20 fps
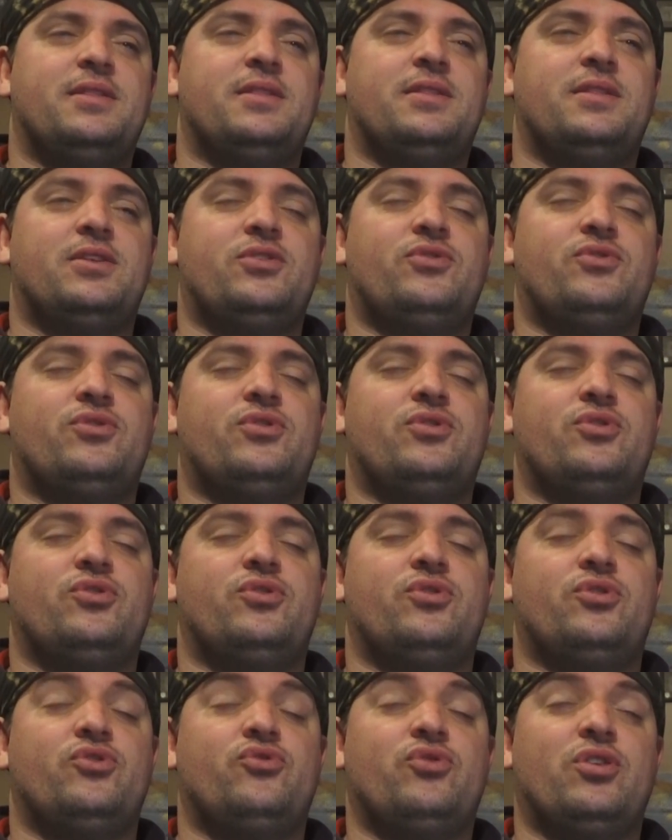The
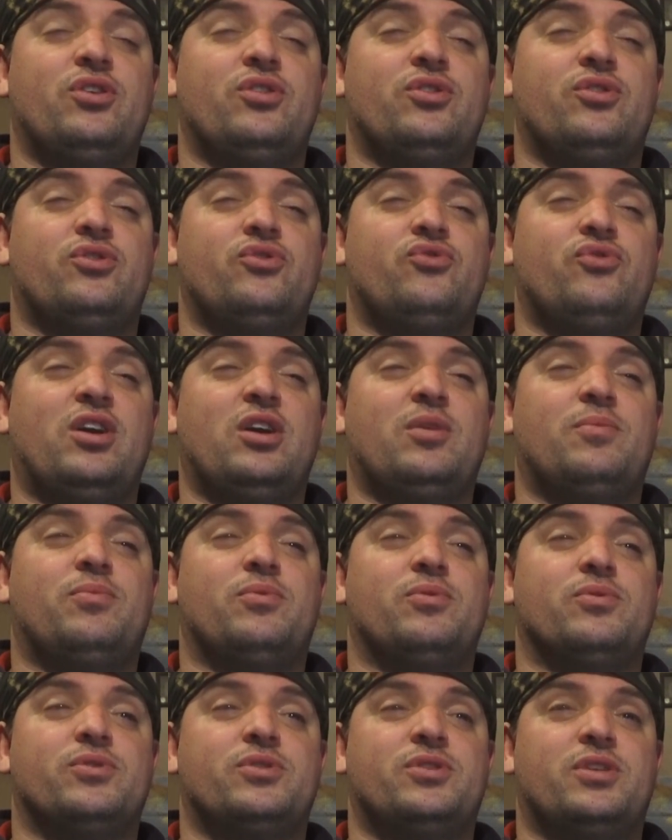Dragon
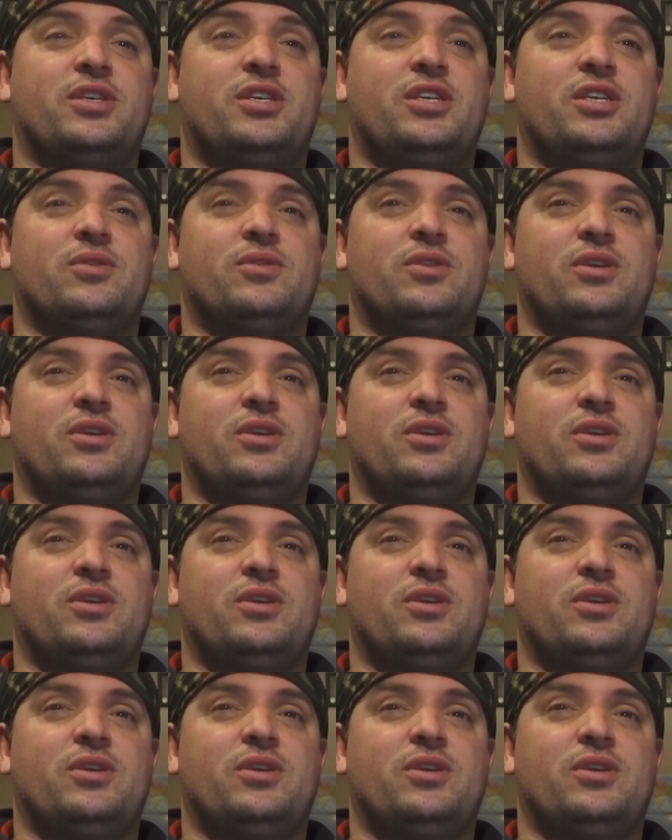Balls, like I